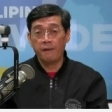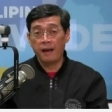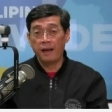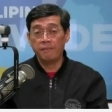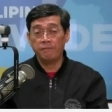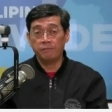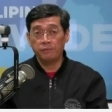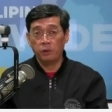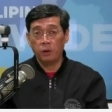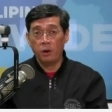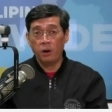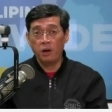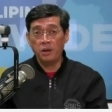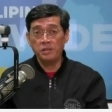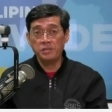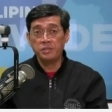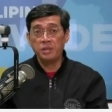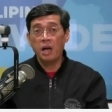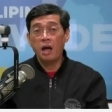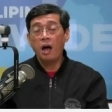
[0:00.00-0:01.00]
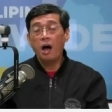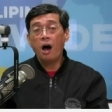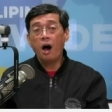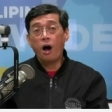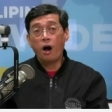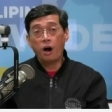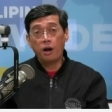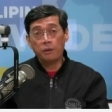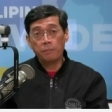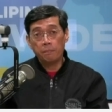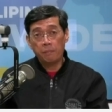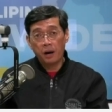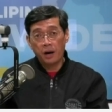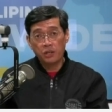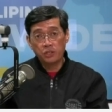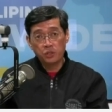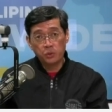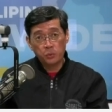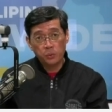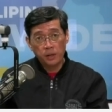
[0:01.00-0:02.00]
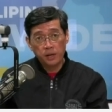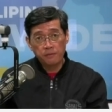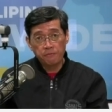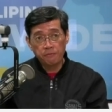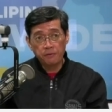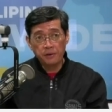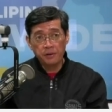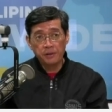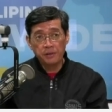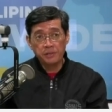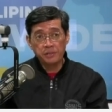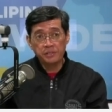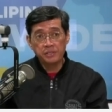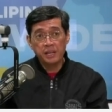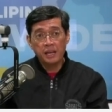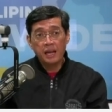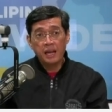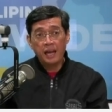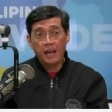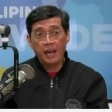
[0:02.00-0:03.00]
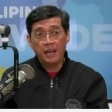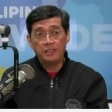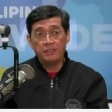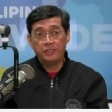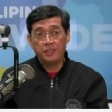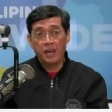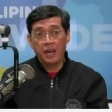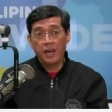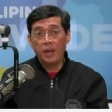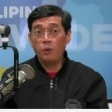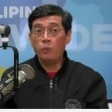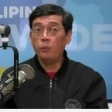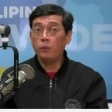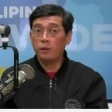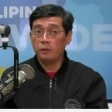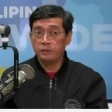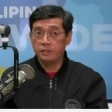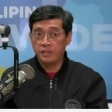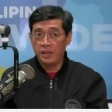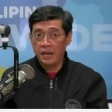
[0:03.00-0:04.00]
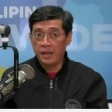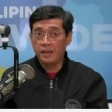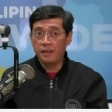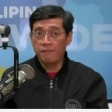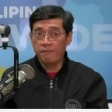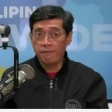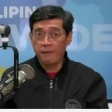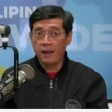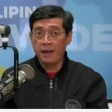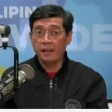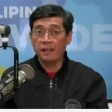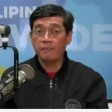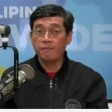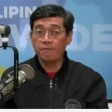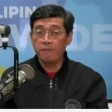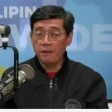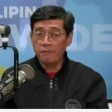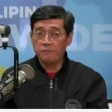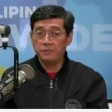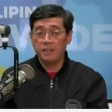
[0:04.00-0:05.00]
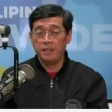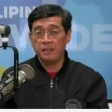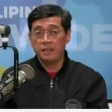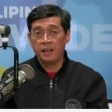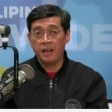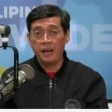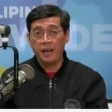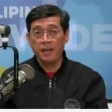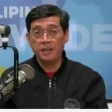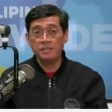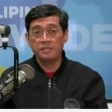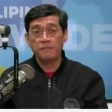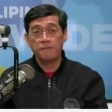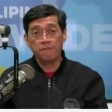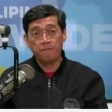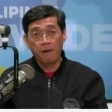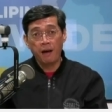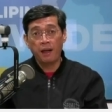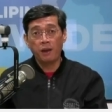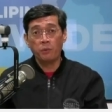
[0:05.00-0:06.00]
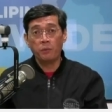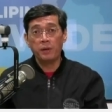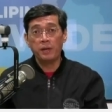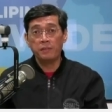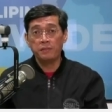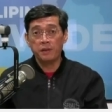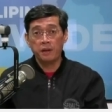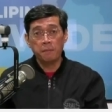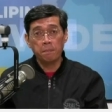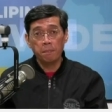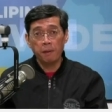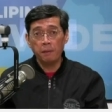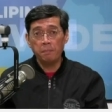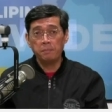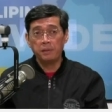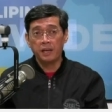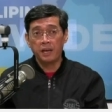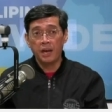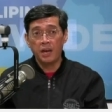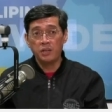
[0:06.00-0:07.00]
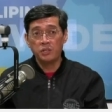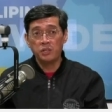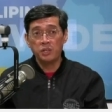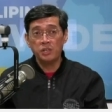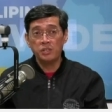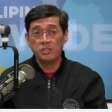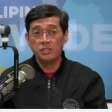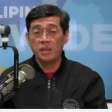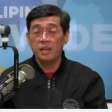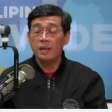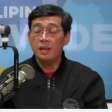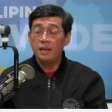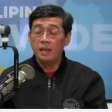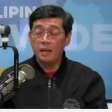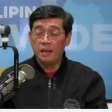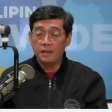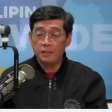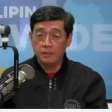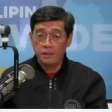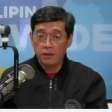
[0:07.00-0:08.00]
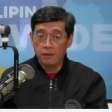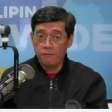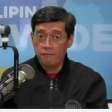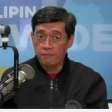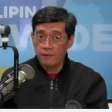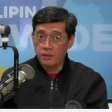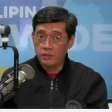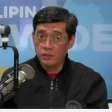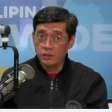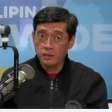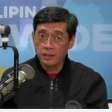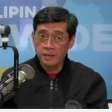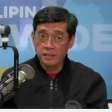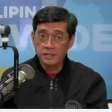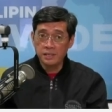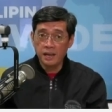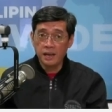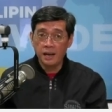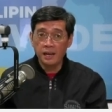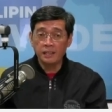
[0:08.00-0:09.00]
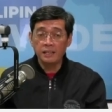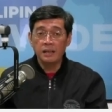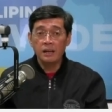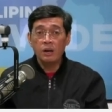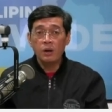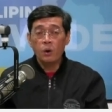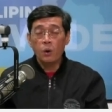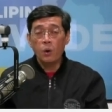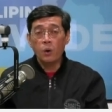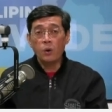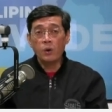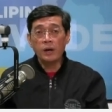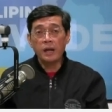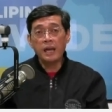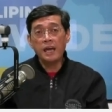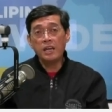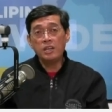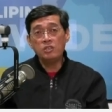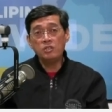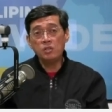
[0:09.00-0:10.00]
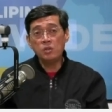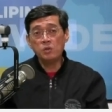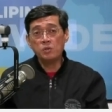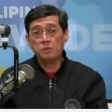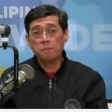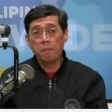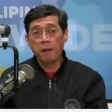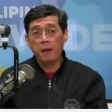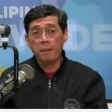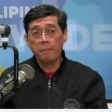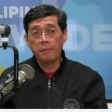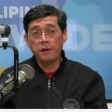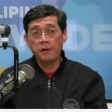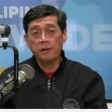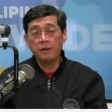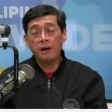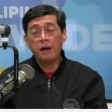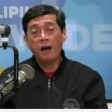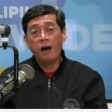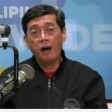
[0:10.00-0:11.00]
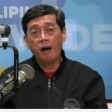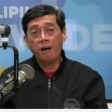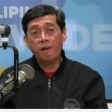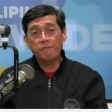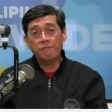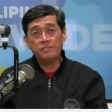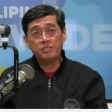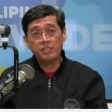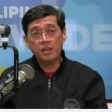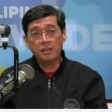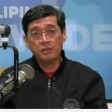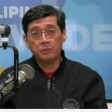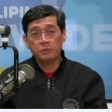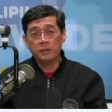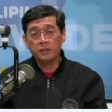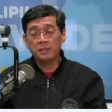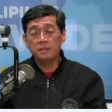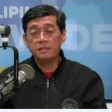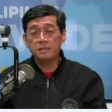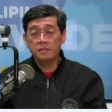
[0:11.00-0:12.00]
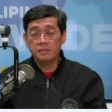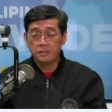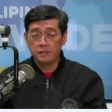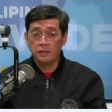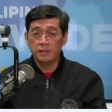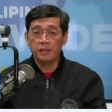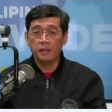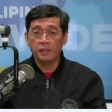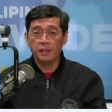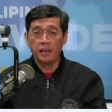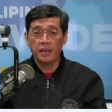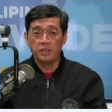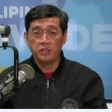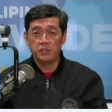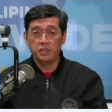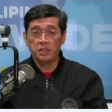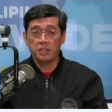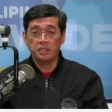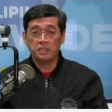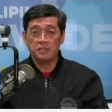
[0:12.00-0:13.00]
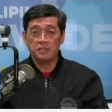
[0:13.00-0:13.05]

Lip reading: laws on March 21st, and they will take effect 15 days following their publications in the Official Gazette or a newspaper of general circulation.